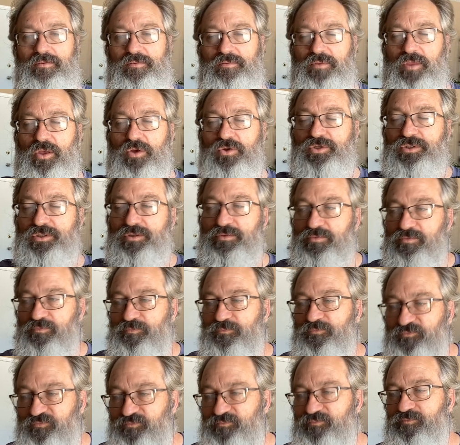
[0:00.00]
those
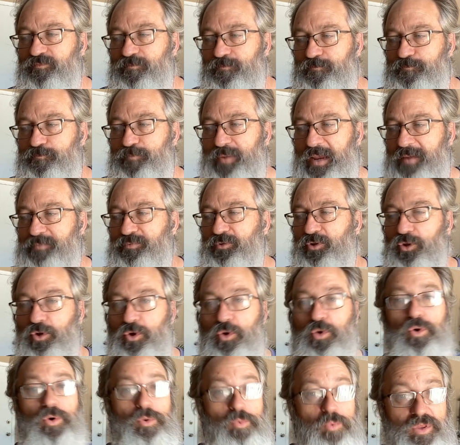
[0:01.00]
people
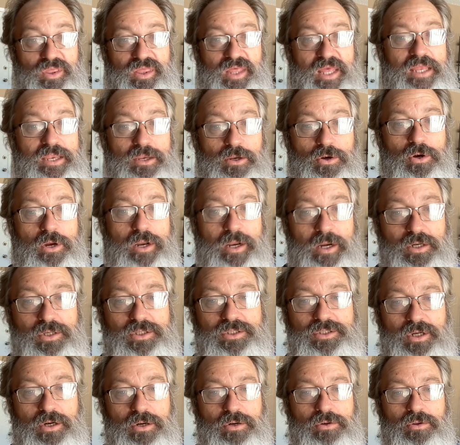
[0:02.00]
who are within your inner
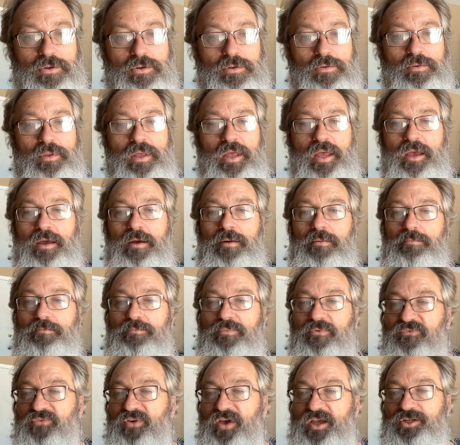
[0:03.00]
circle.
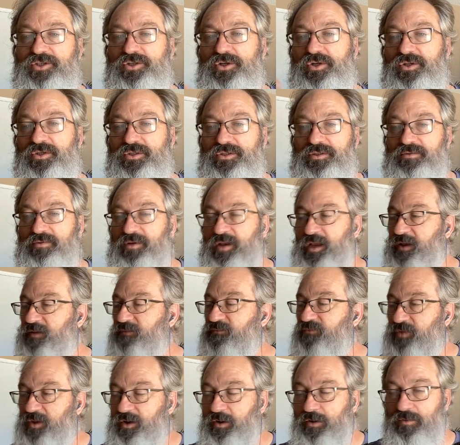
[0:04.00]
Professionals,
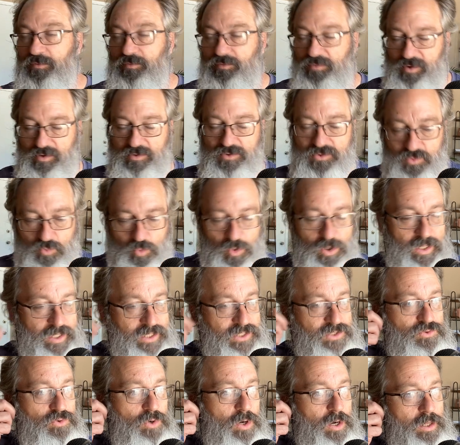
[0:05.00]
if you're really
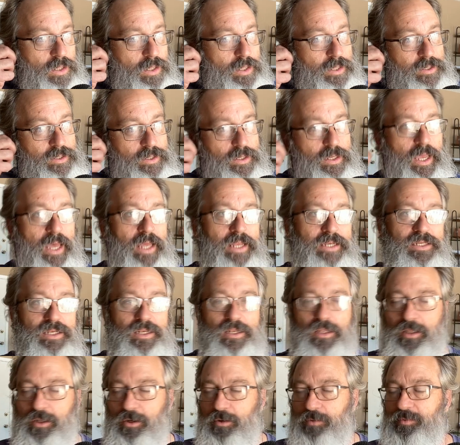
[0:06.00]
struggling, got a
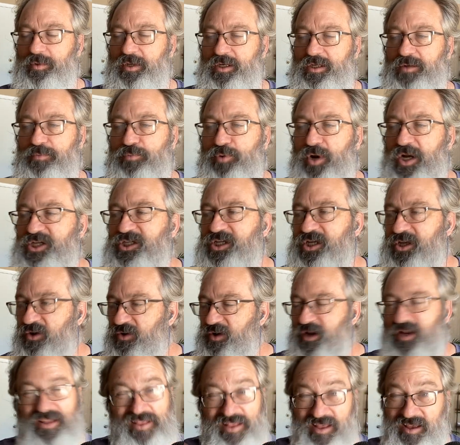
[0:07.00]
little bit of depression
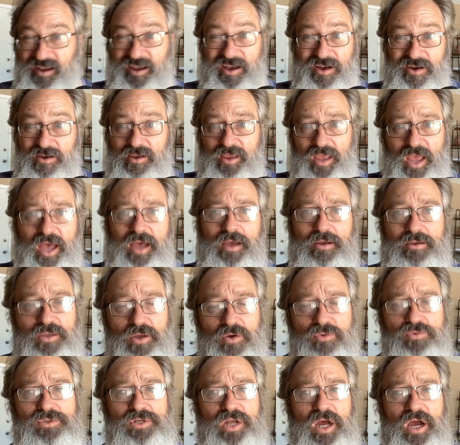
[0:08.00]
going in, then go, yeah,
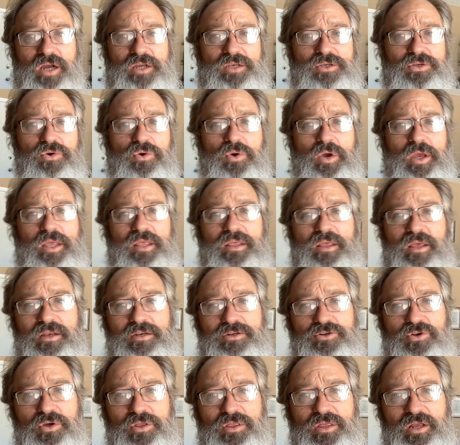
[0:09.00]
go talk to a
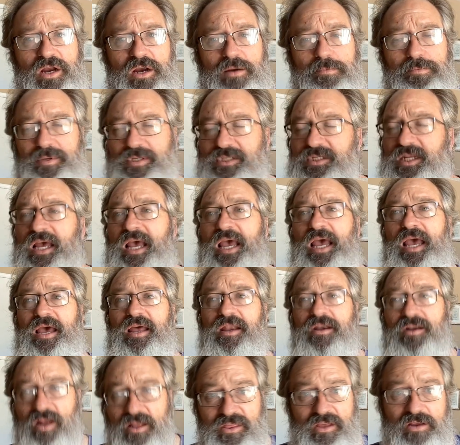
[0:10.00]
to a therapist.
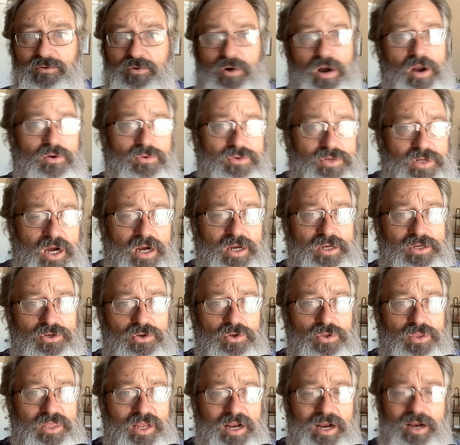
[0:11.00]
Nothing wrong with talking
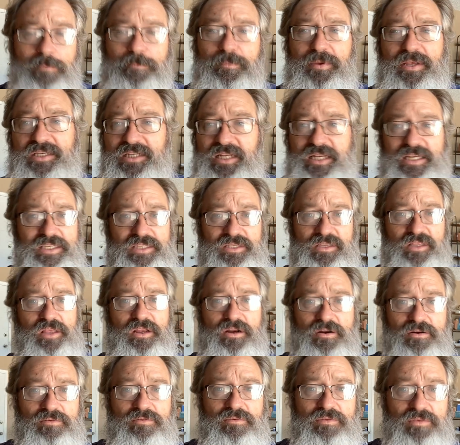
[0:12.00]
to a therapist. It's,
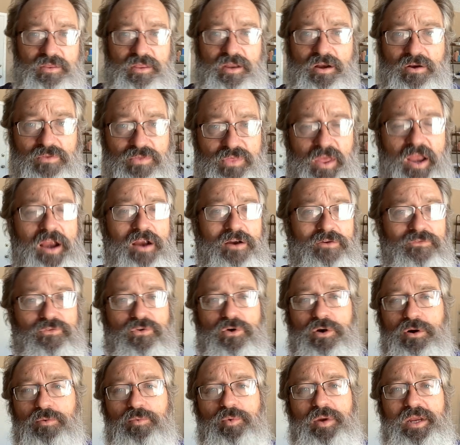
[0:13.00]
they're they're there
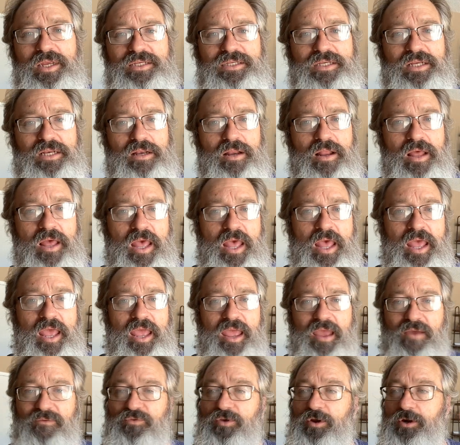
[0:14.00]
for a reason.
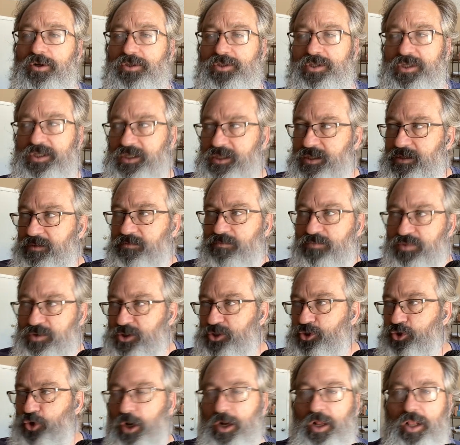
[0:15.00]
If you're
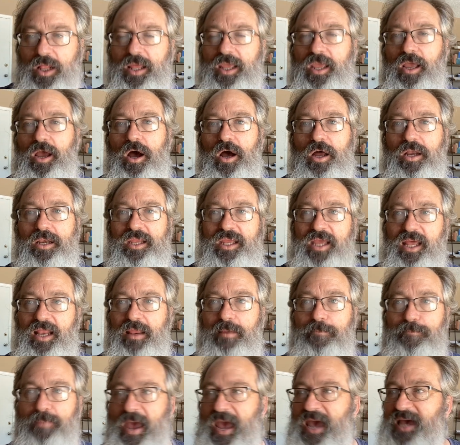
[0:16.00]
struggling on
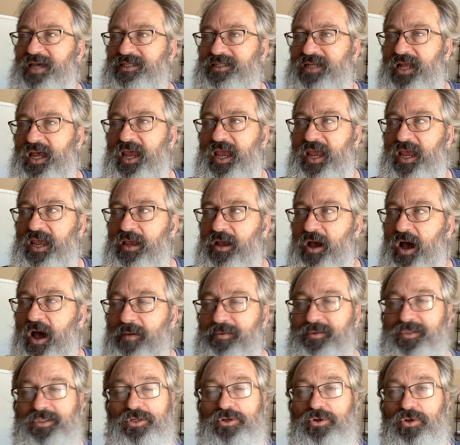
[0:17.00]
getting past a
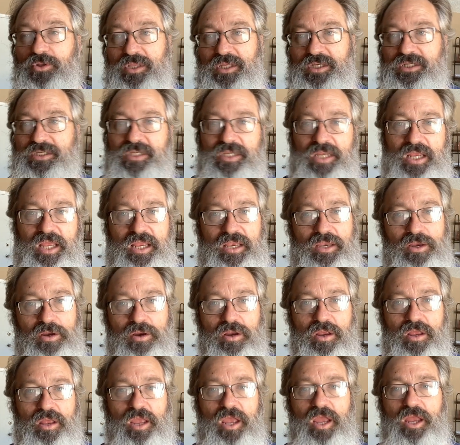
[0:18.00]
obstacle that's in
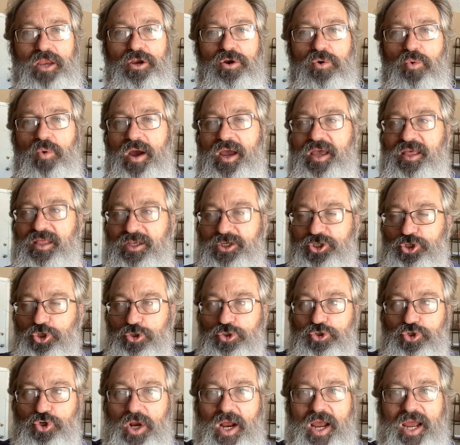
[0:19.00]
your, in your way that you're
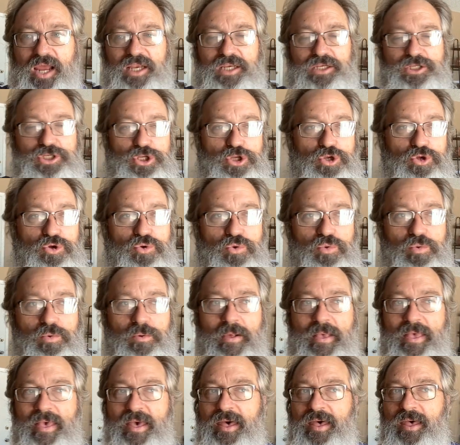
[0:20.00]
trying to,
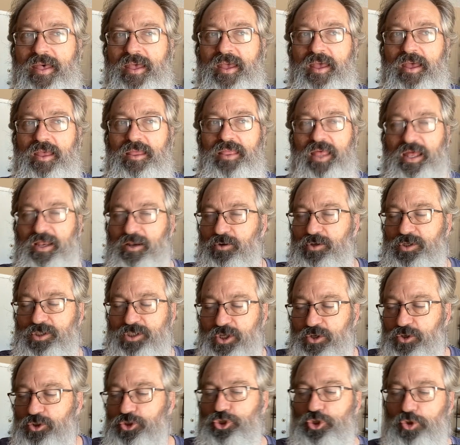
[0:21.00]
that as
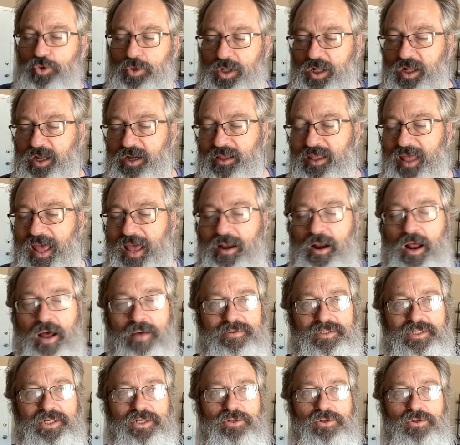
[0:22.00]
soon as you clear that
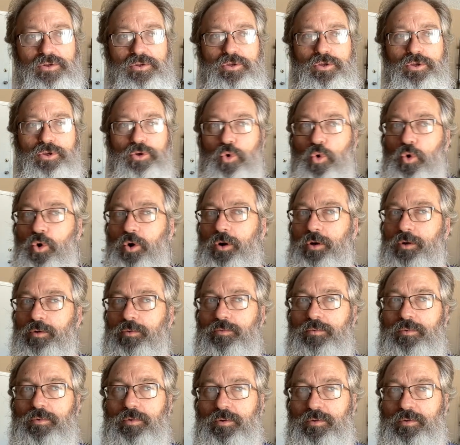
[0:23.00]
obstacle, you're,